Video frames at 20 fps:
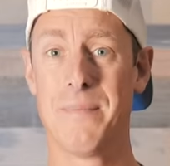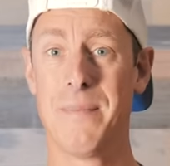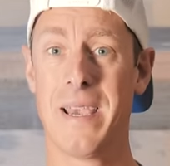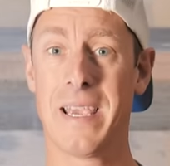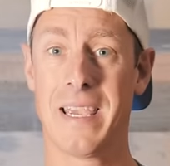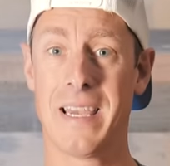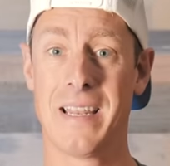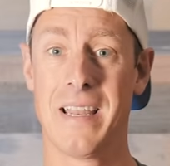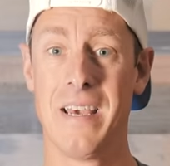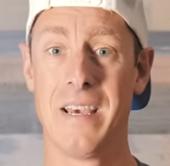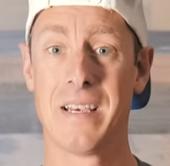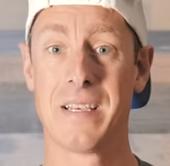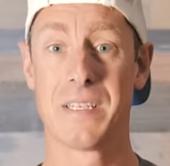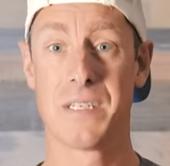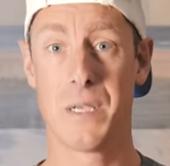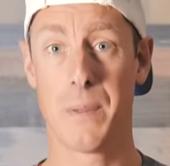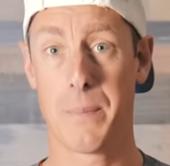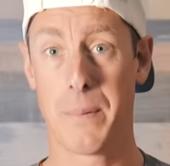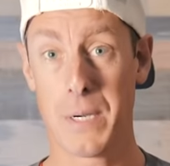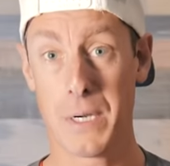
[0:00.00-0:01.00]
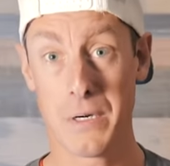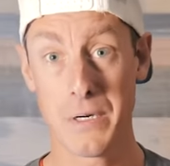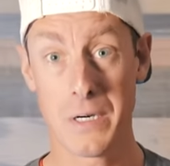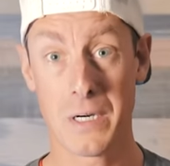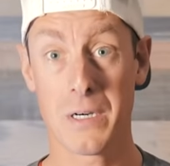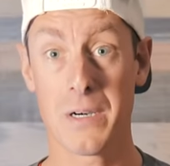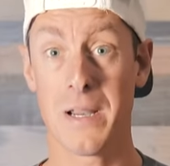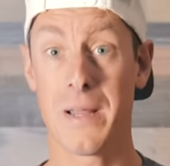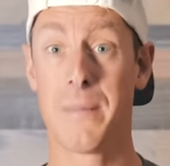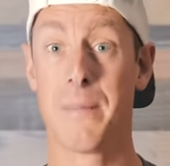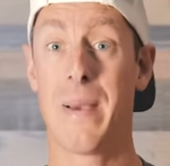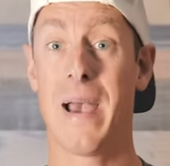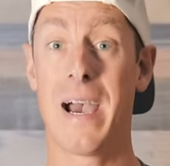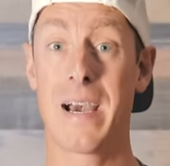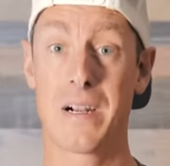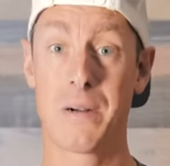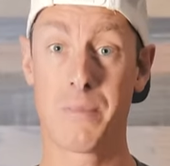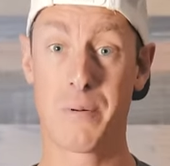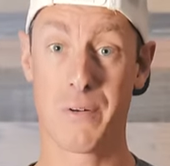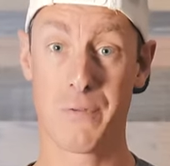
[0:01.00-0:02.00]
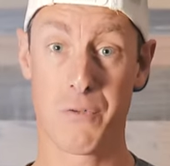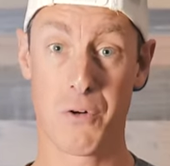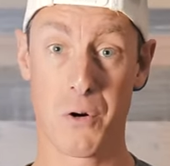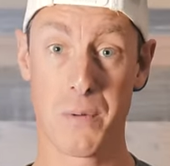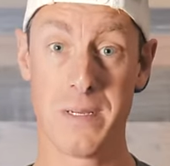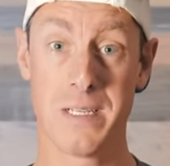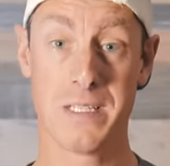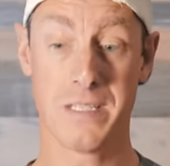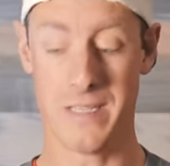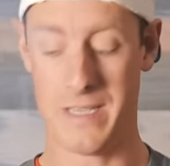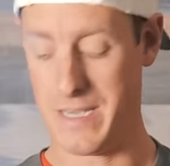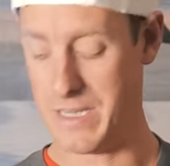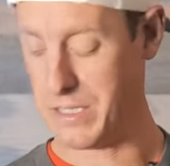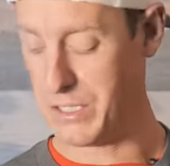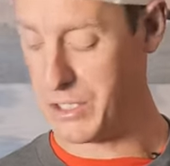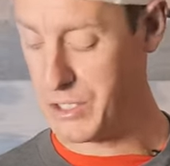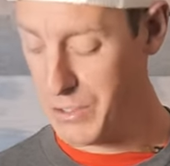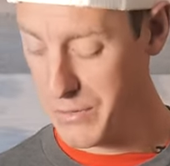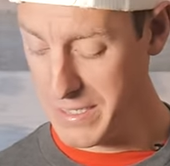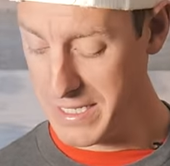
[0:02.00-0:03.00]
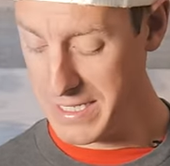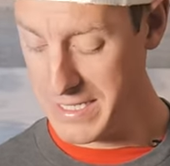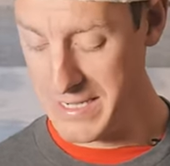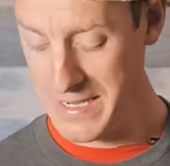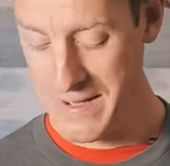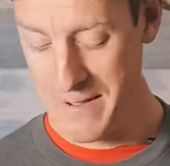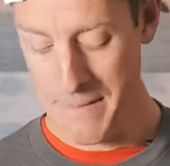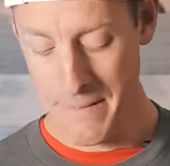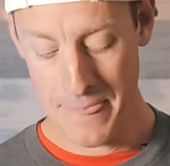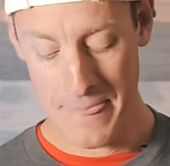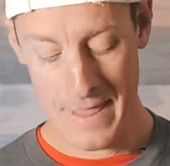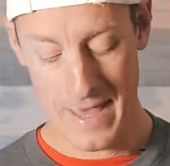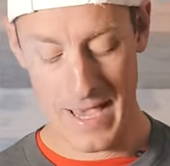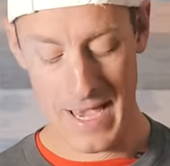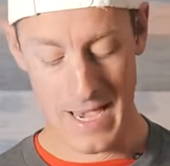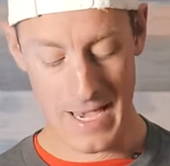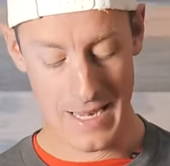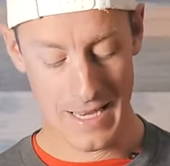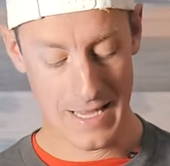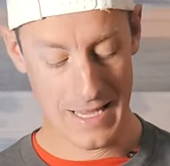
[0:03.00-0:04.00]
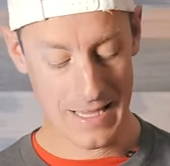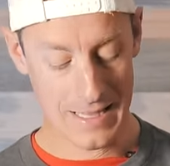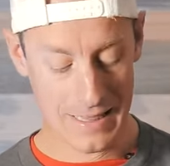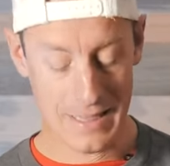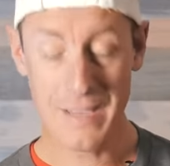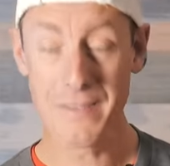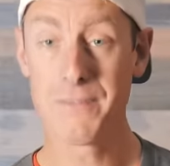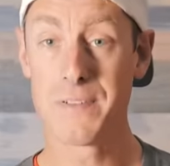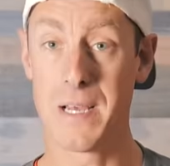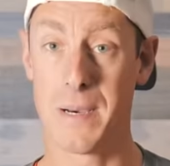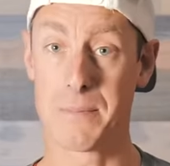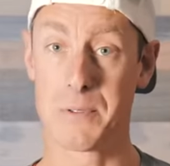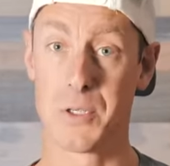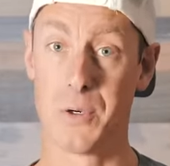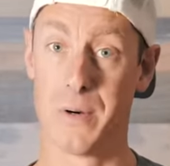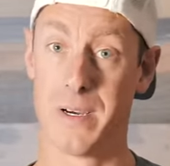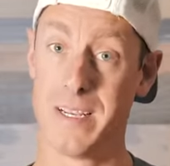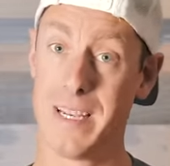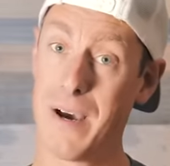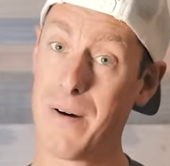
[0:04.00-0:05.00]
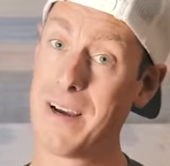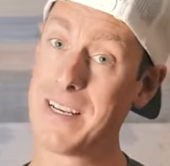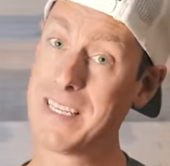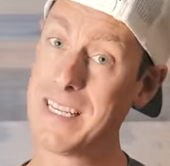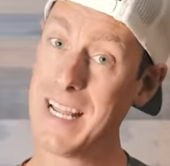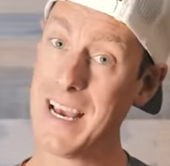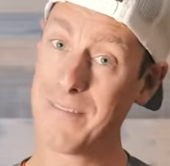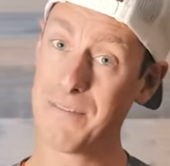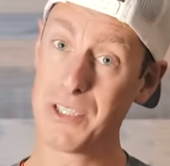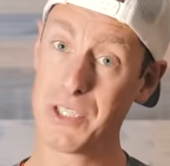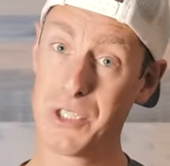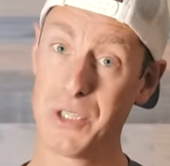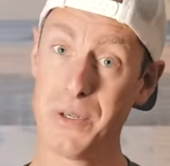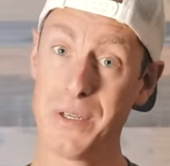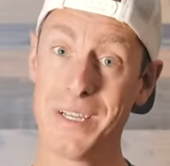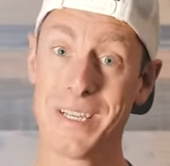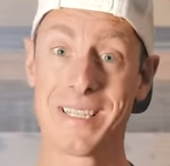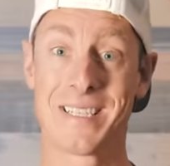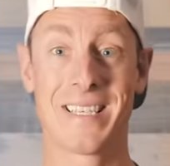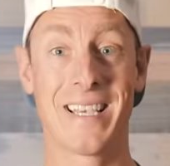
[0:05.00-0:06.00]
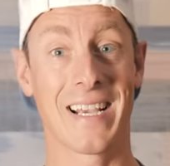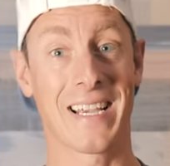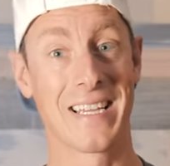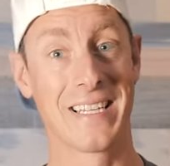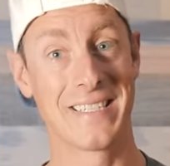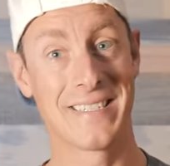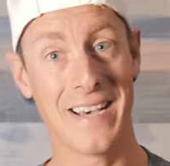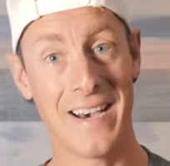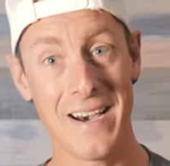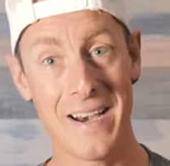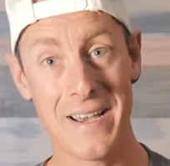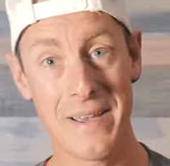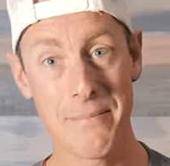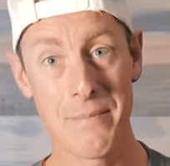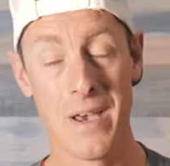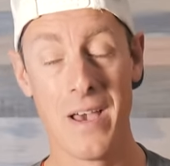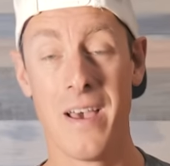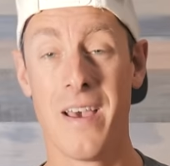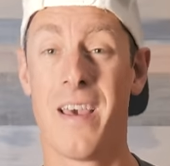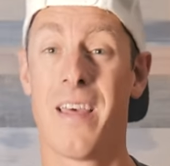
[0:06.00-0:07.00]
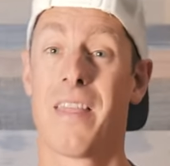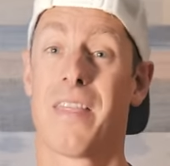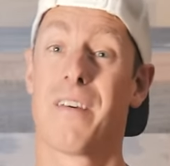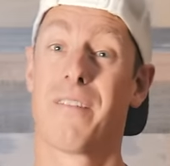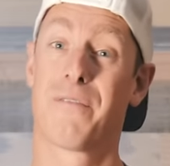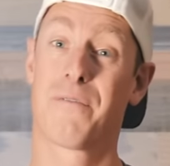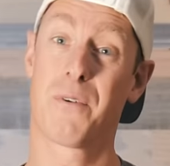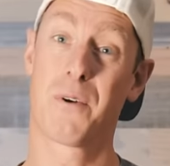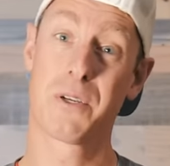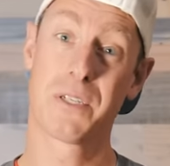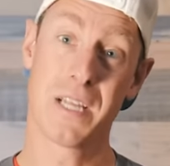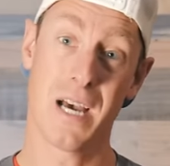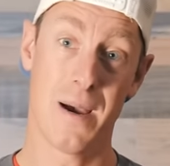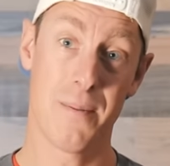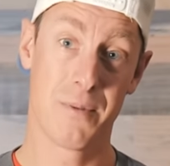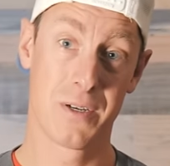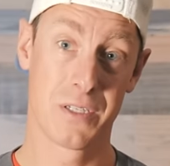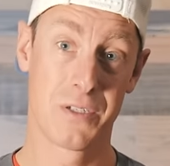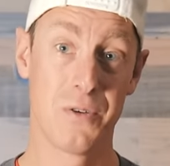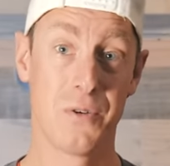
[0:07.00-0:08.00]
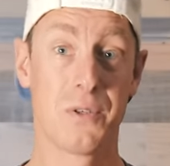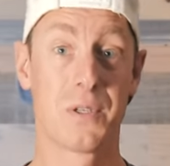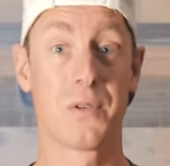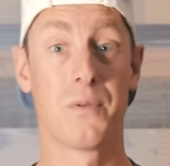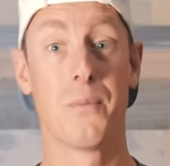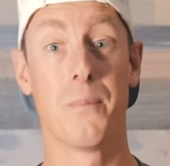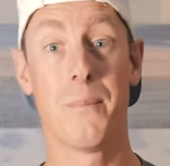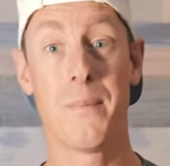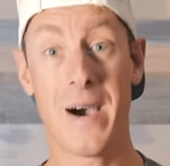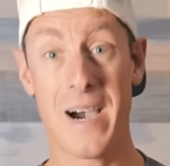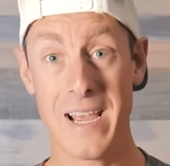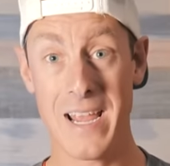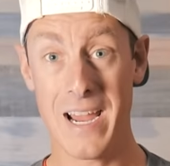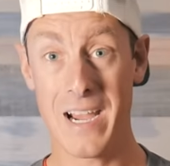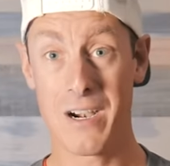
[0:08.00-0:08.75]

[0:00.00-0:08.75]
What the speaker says: to make it superior in pattern performance and shooting, and it lived up to it. Now I did have to shoot it a second time. The first time was due to my